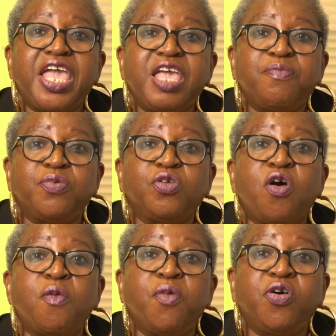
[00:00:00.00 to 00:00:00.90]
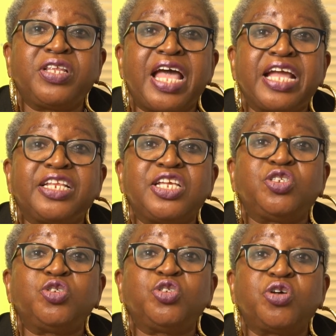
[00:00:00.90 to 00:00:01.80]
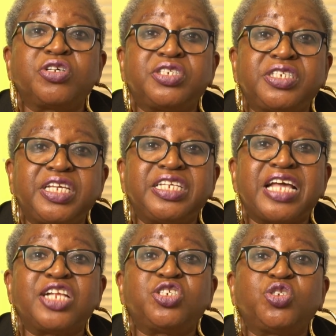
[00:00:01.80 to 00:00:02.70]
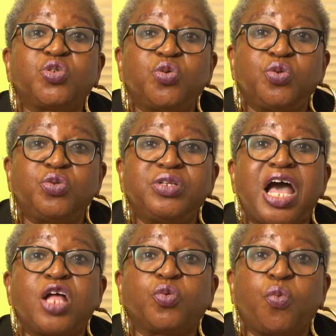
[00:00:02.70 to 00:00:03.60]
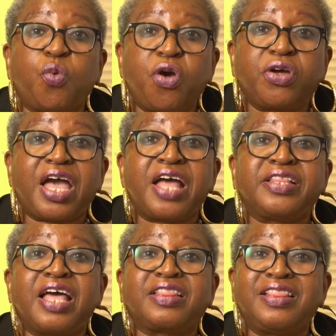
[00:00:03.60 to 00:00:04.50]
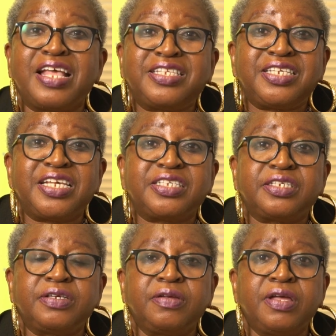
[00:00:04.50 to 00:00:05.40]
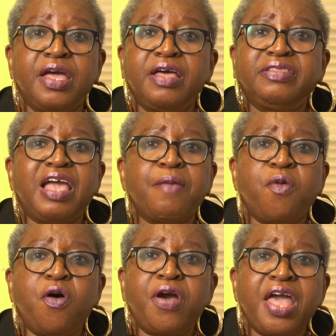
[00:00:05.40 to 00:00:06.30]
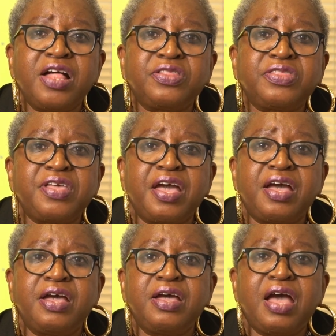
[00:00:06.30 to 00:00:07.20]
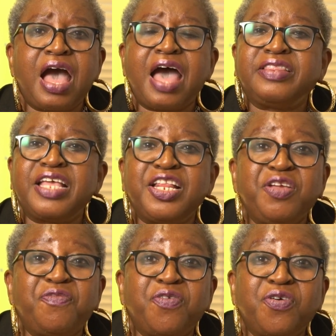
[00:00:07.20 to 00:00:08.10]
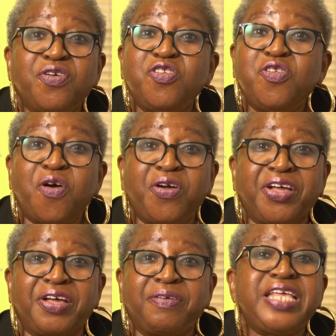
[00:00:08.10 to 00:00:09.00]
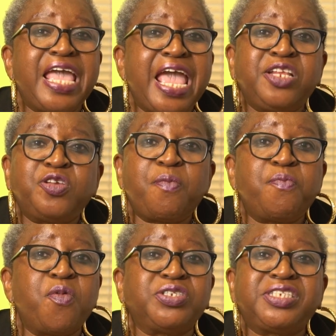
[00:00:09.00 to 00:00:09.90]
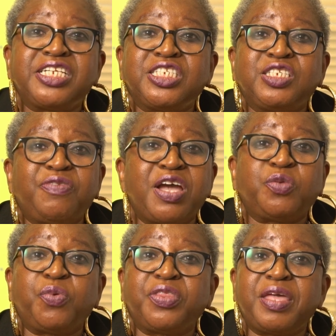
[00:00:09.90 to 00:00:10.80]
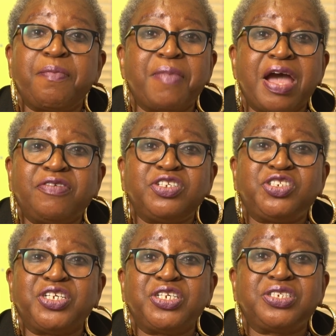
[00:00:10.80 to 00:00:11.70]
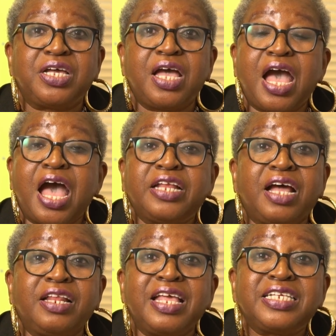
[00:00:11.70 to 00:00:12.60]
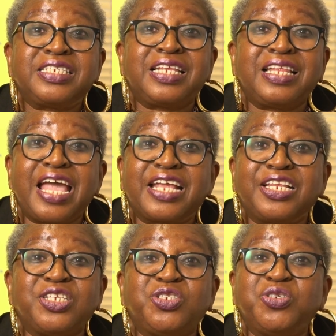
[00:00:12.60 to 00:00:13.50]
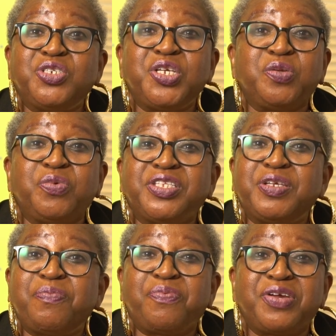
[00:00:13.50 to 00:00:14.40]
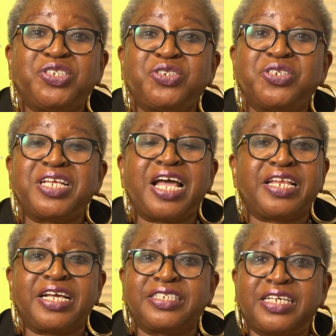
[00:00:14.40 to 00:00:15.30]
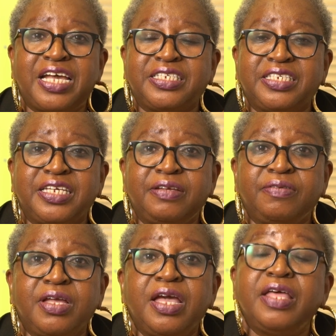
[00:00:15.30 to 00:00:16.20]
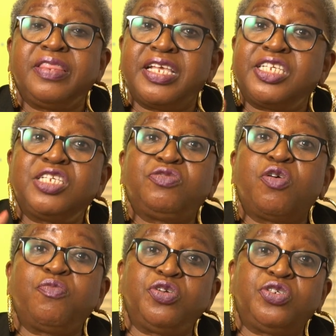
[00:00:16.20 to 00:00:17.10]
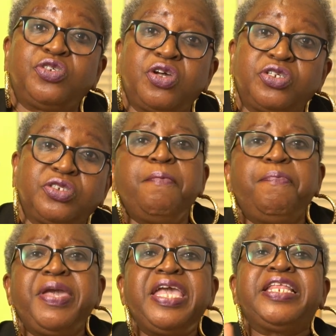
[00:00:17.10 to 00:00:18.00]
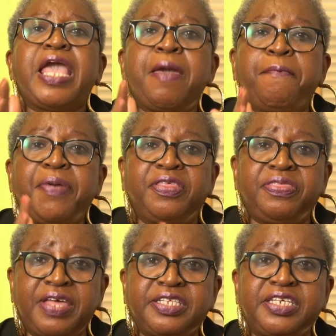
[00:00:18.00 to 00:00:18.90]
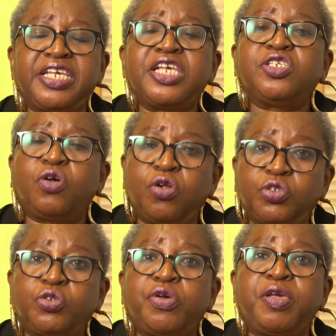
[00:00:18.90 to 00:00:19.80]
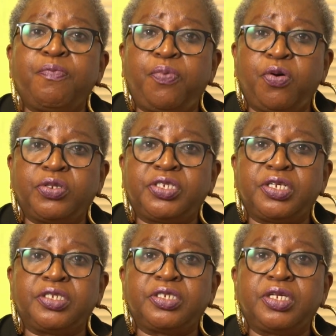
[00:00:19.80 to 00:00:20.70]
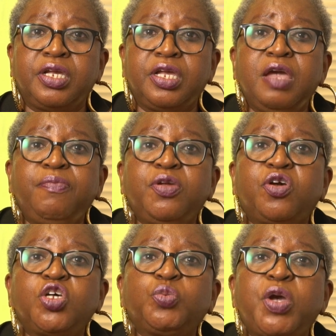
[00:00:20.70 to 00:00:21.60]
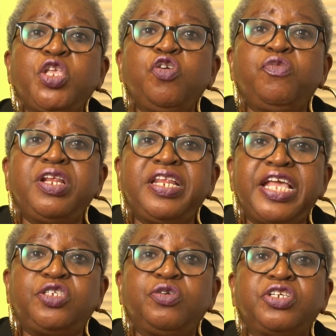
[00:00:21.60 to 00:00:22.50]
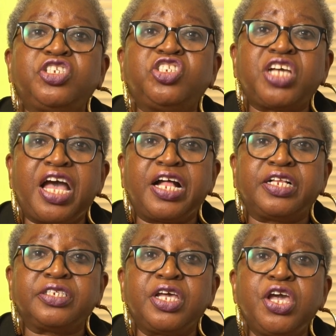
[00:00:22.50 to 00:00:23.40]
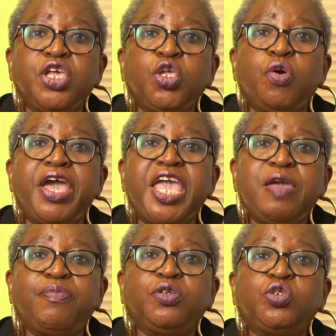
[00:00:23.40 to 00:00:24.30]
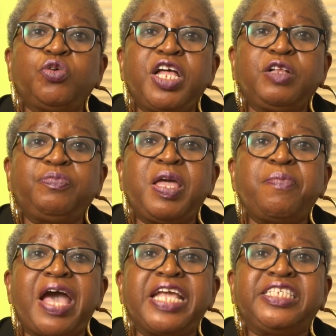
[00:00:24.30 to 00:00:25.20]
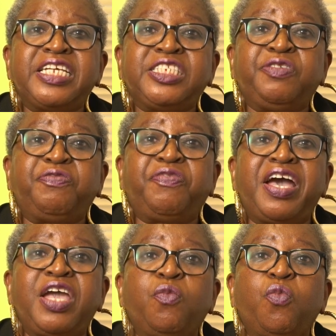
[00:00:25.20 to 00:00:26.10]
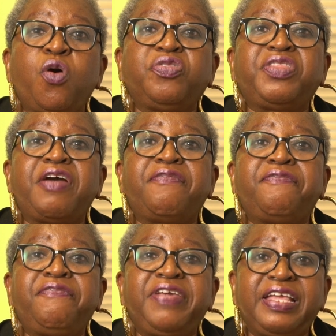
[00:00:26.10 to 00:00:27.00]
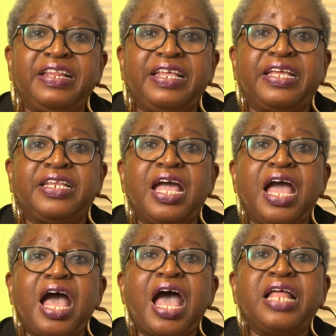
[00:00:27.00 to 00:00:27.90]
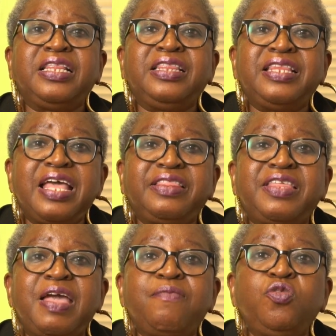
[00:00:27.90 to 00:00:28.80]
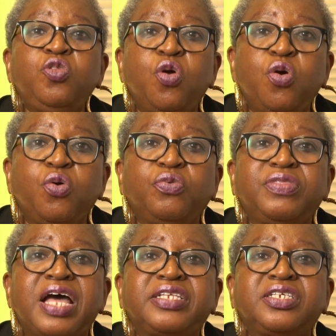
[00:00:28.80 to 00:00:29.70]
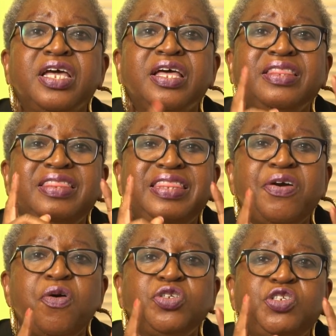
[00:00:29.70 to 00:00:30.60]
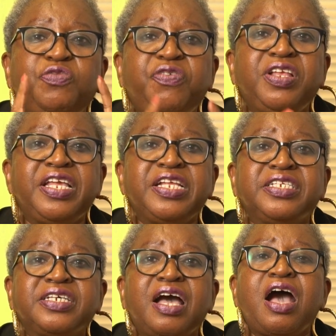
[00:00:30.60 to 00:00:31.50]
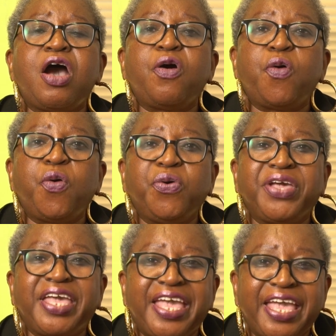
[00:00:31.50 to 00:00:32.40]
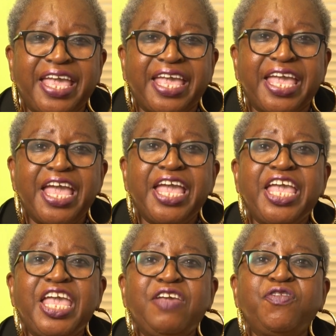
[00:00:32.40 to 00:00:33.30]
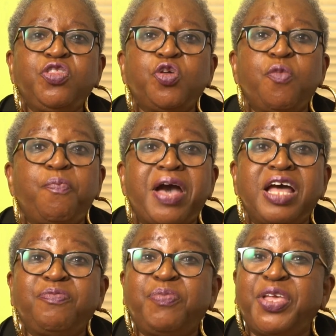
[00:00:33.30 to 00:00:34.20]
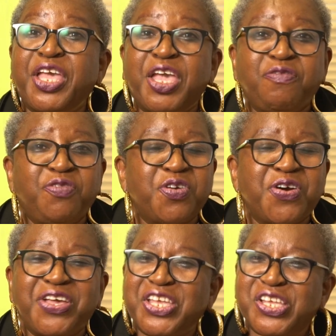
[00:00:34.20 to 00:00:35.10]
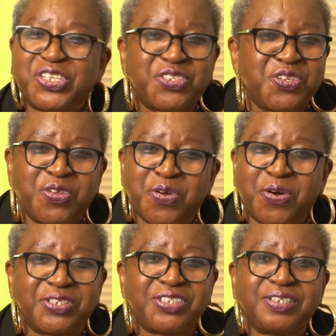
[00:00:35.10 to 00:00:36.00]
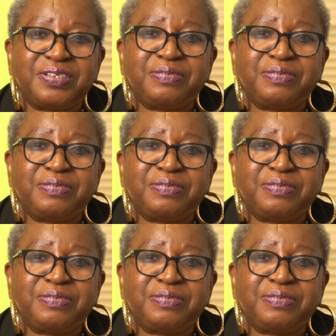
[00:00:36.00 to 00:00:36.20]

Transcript: able or more likely to succeed at school, at work, and athletics. They are more healthier and they live longer. They end up more satisfied with their marriages and are less likely to deal with depression and anxiety. This is from research. Being empathetic is also important, because when you relate to the child, you are able to help them identify what they are feeling and let them know that those feelings are okay, even though bad behavior is not.